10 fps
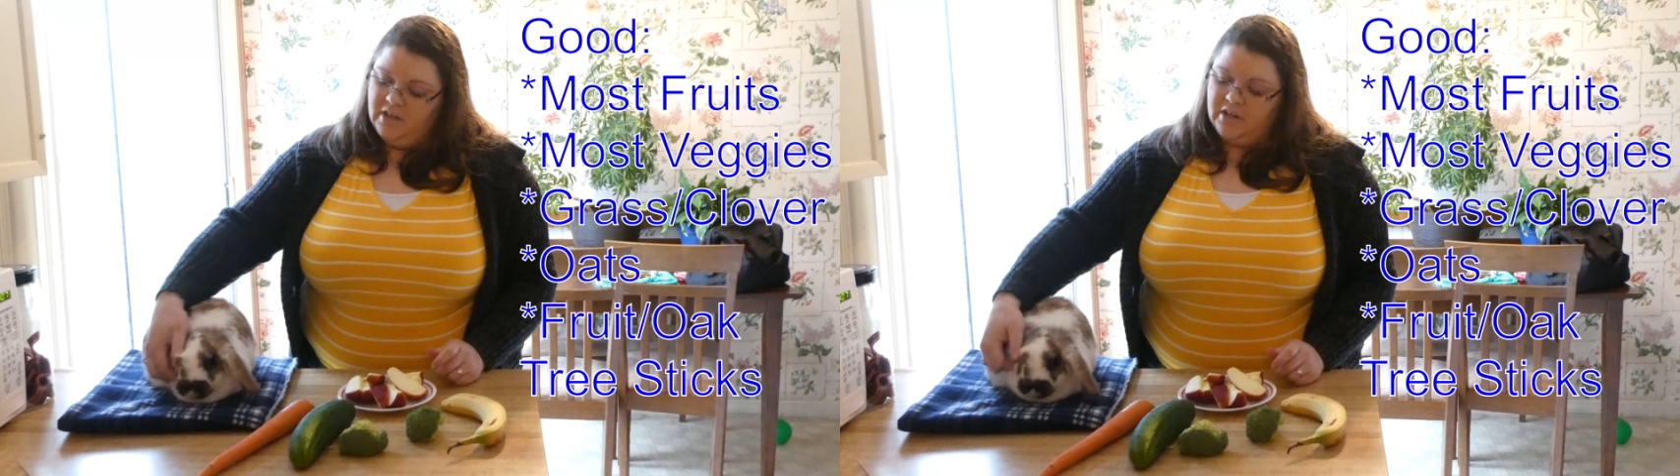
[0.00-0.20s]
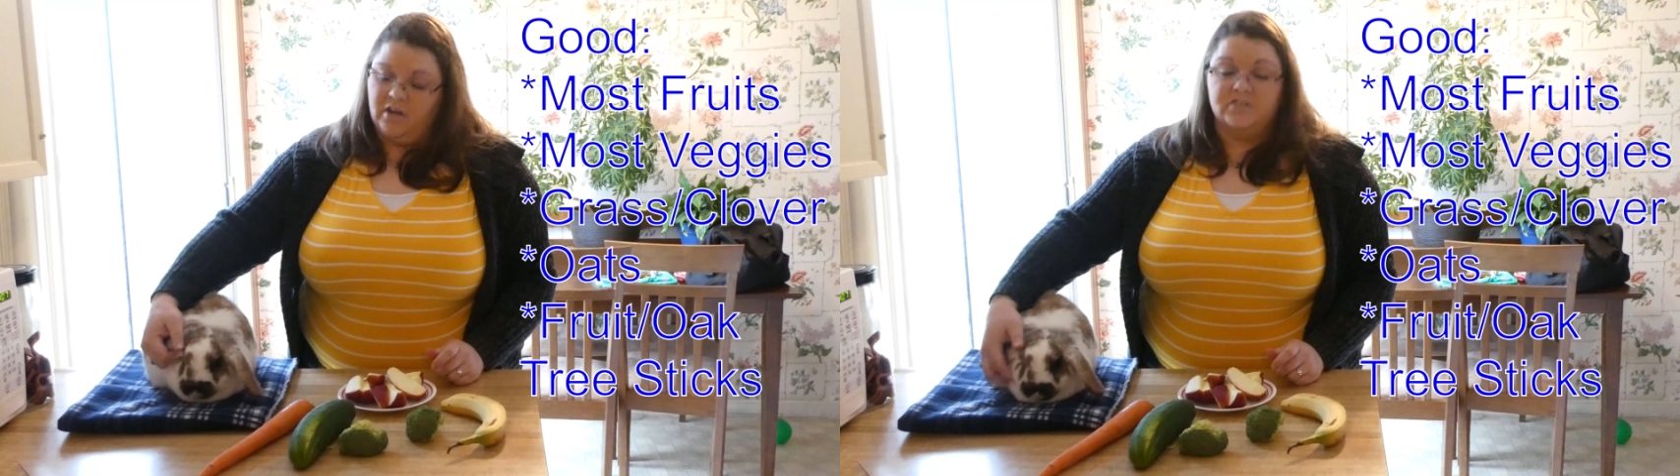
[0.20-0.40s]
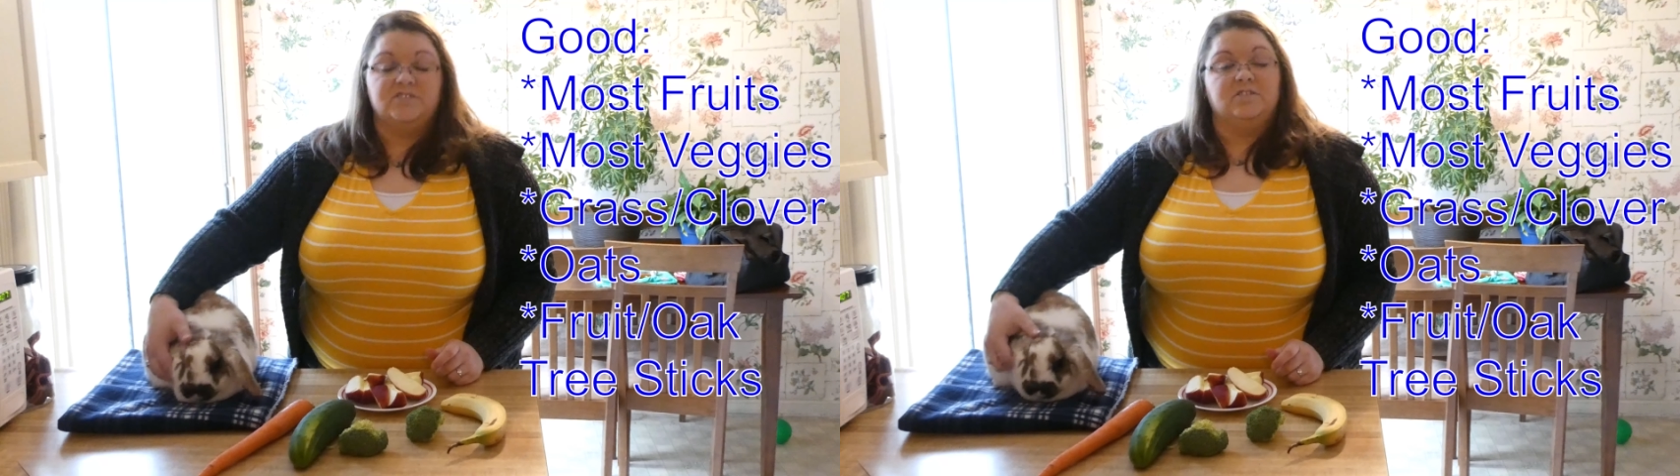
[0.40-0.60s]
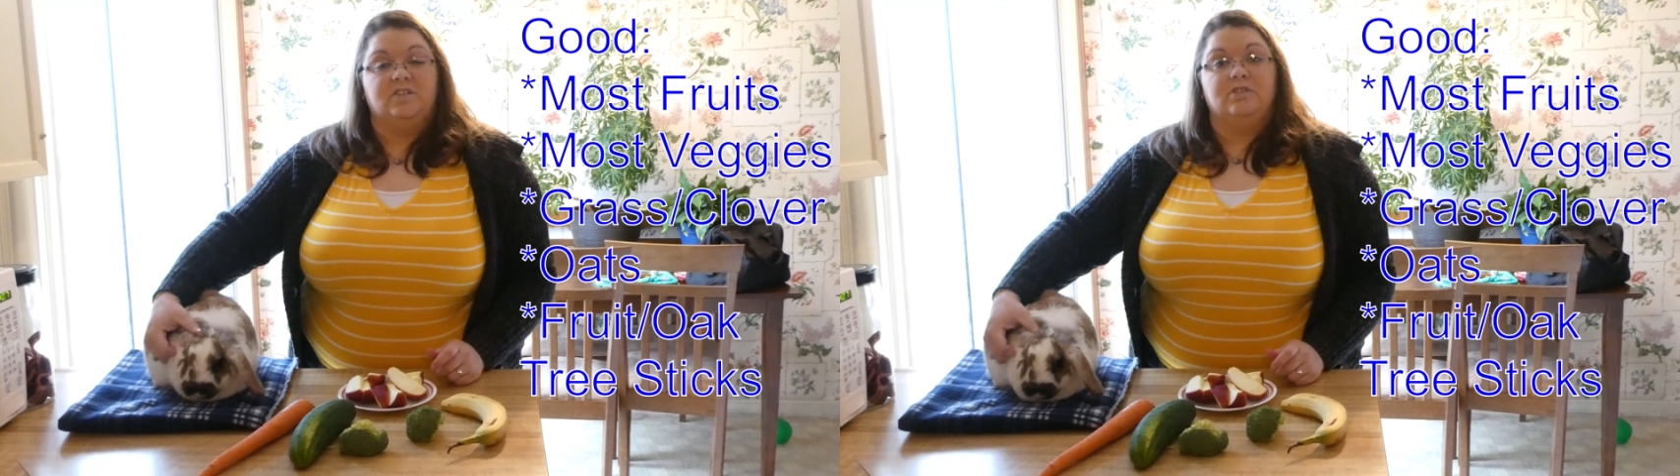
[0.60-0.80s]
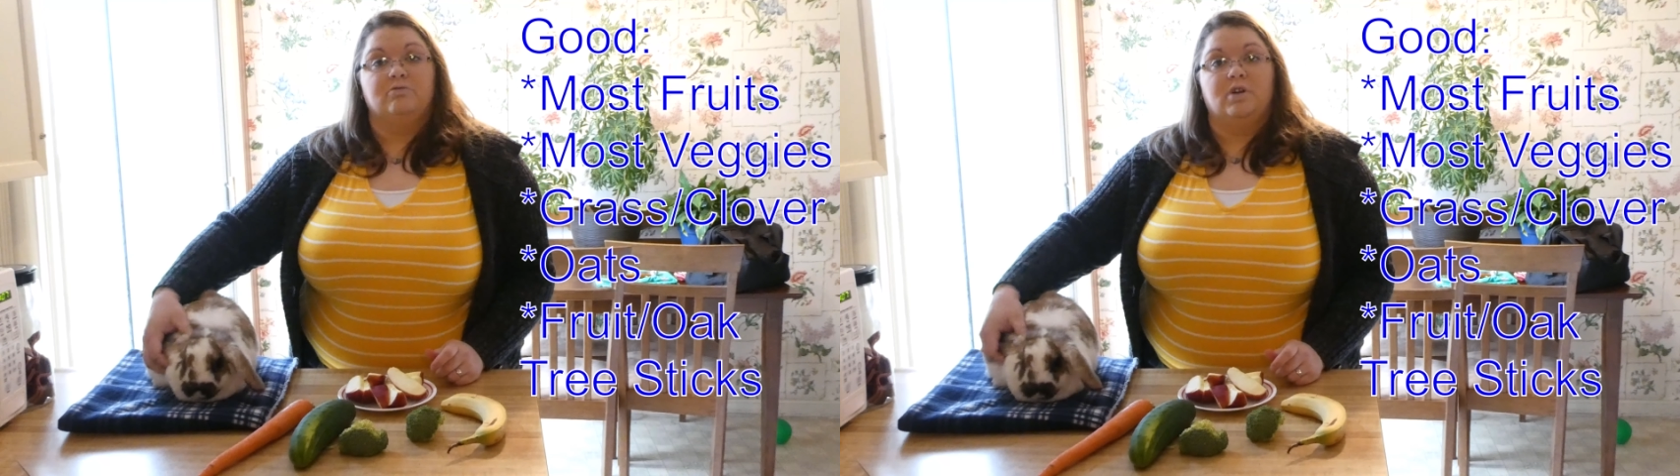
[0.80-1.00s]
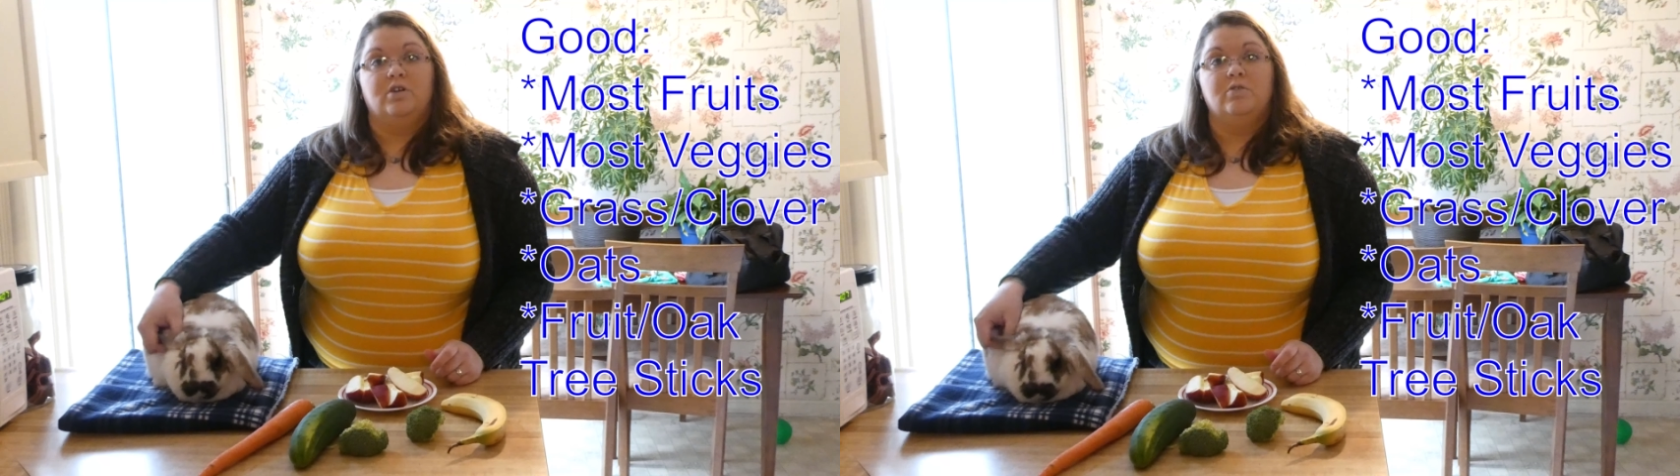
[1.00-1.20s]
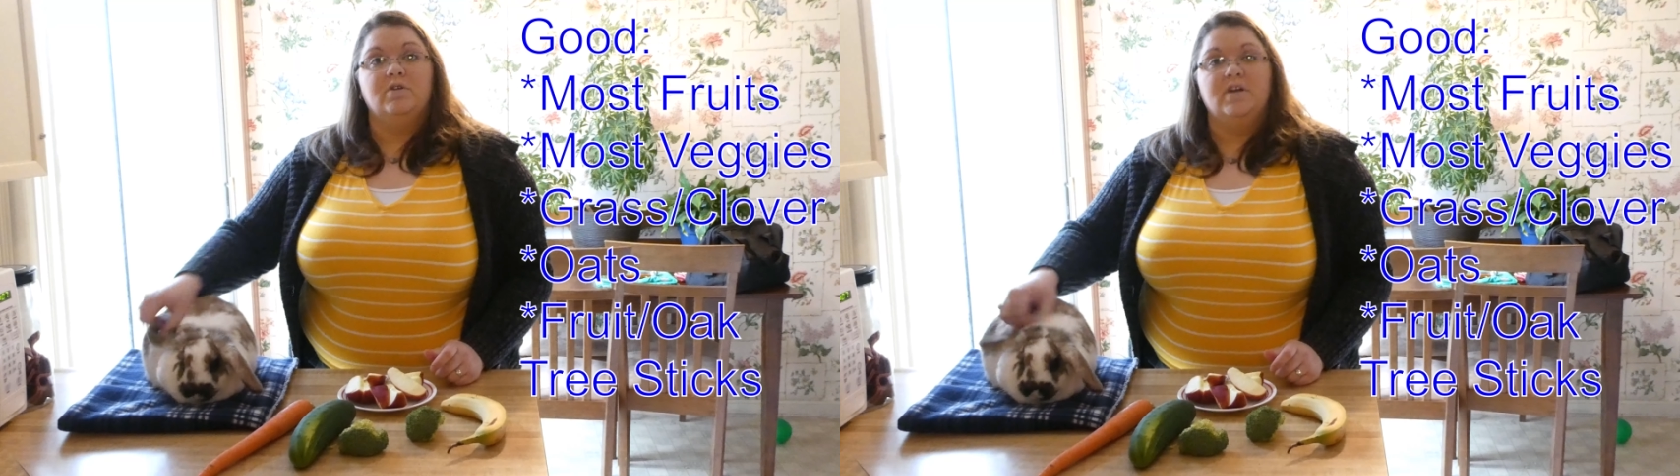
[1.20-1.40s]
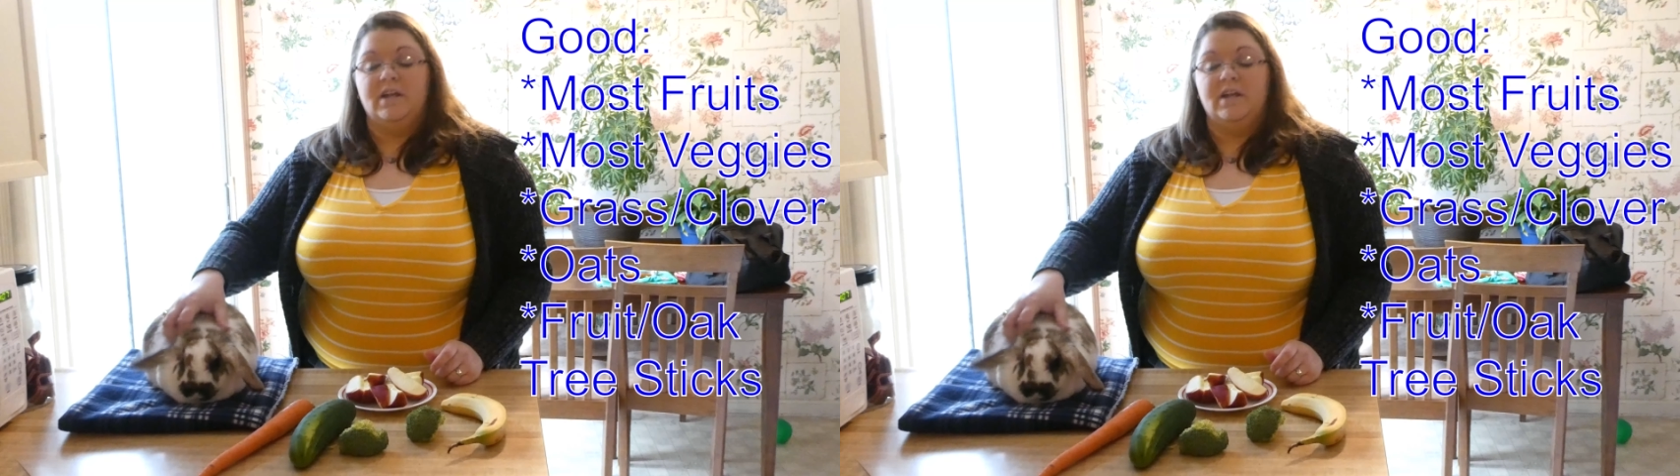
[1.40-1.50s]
constantly grow,